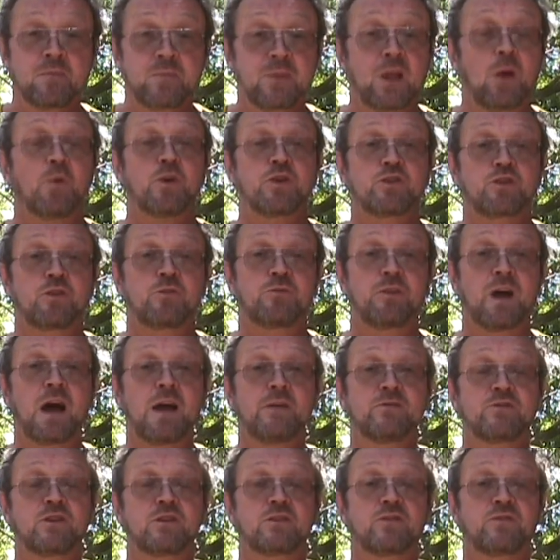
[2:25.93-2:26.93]
And we
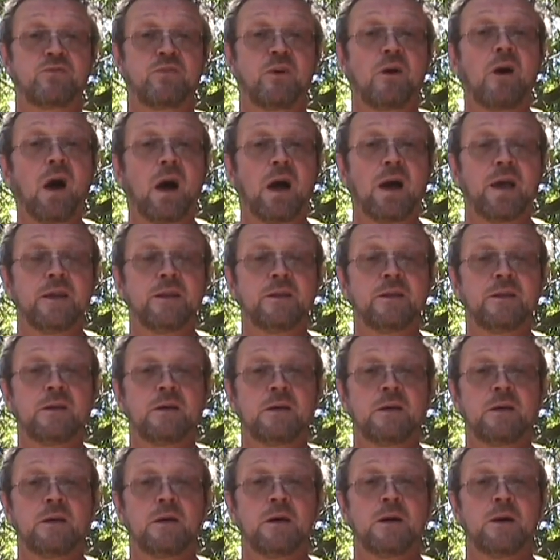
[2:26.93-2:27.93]
survived just fine,
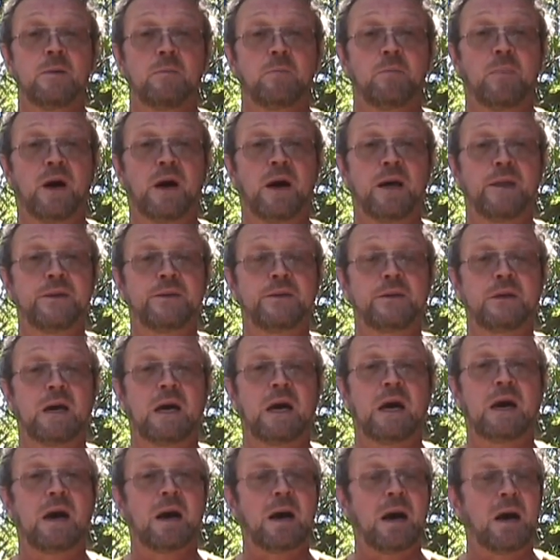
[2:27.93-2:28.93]
but
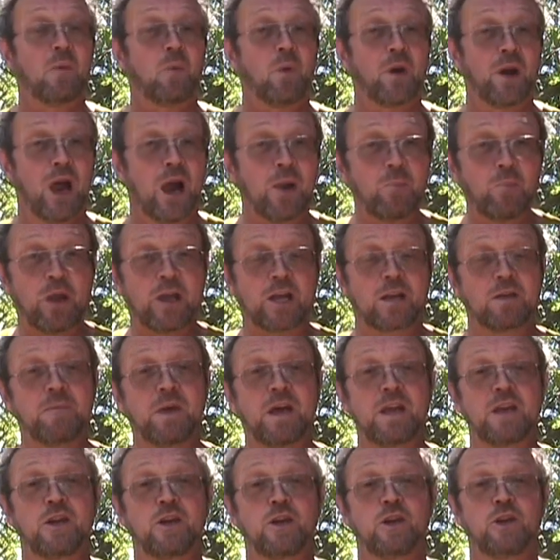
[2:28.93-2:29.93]
what I'm
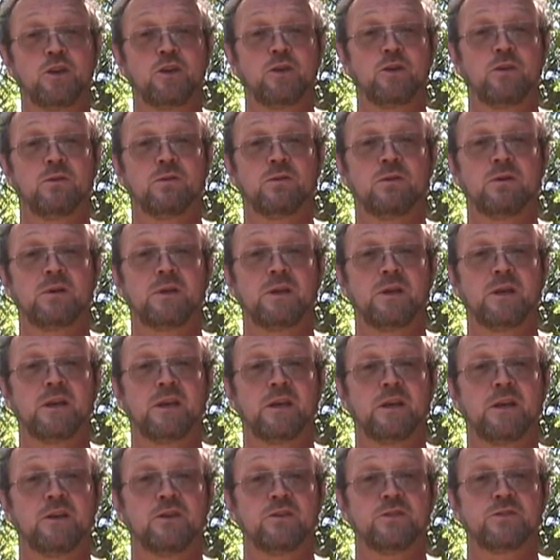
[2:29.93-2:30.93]
recommending to you
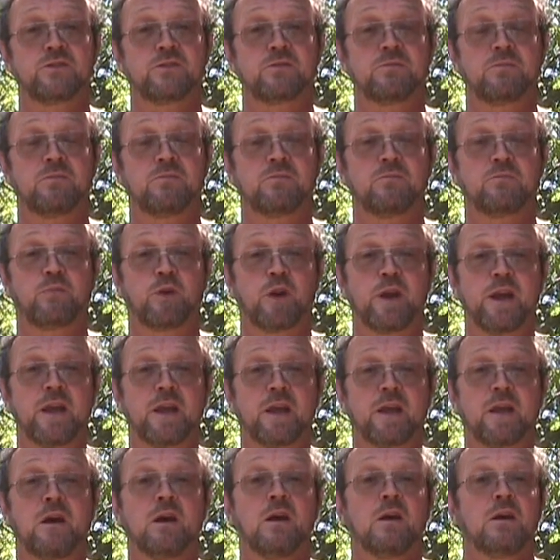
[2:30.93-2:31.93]
is
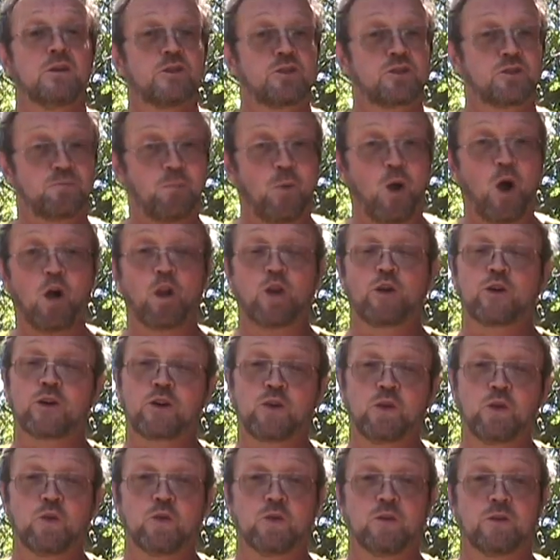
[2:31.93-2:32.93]
bring smaller
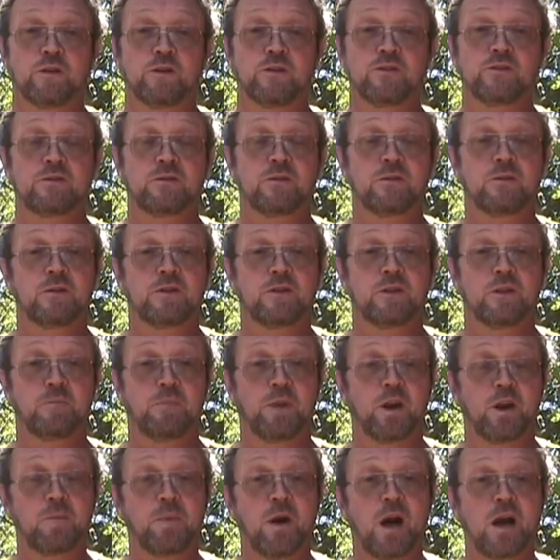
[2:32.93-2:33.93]
coolers. The
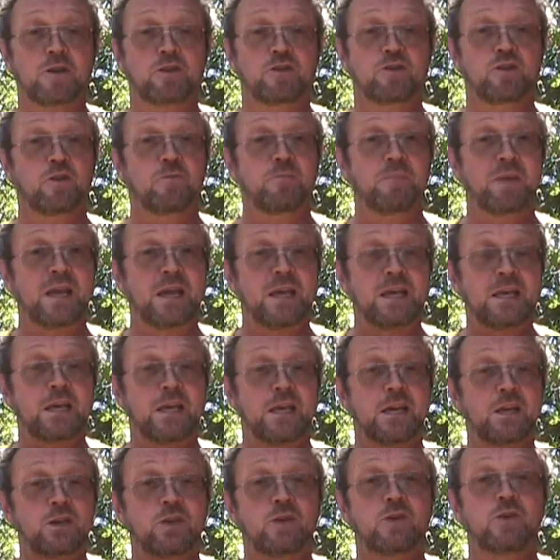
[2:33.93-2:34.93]
bear boxes are big, you
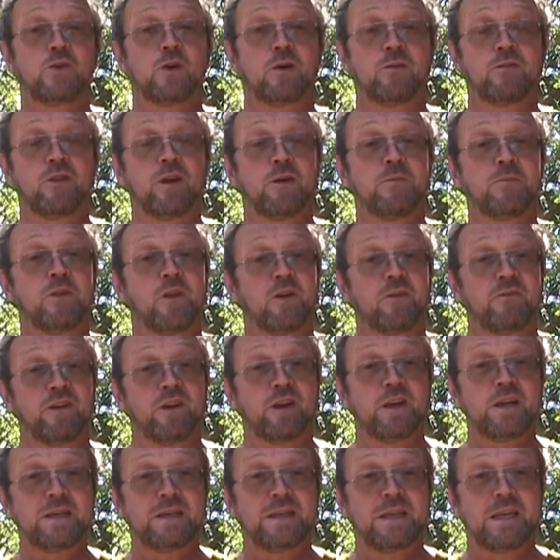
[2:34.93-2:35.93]
get two of them and they're
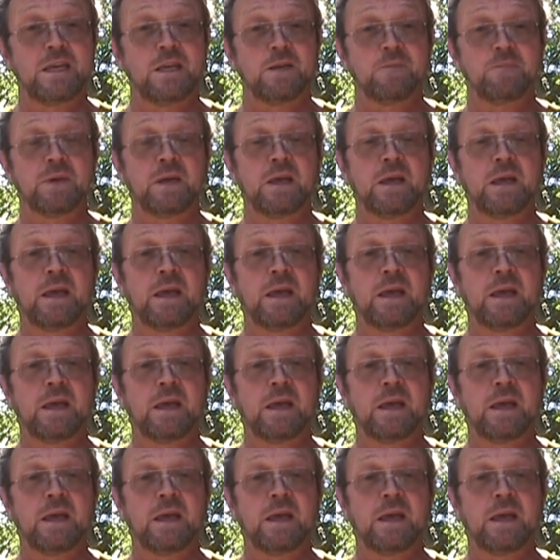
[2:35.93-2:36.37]
very deep,